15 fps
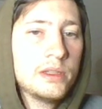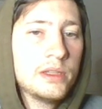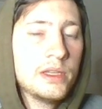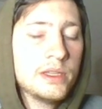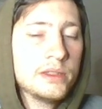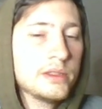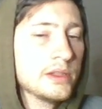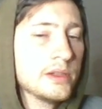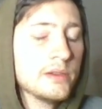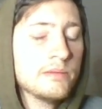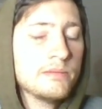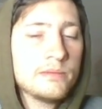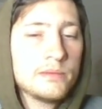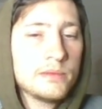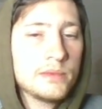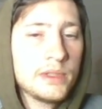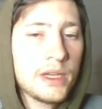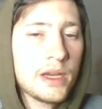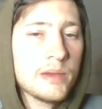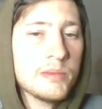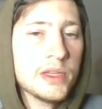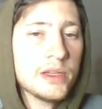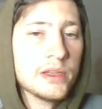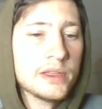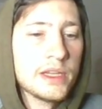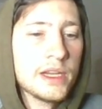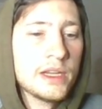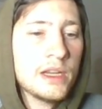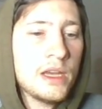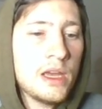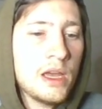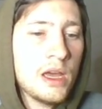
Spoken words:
And so, yeah, I'm in on that.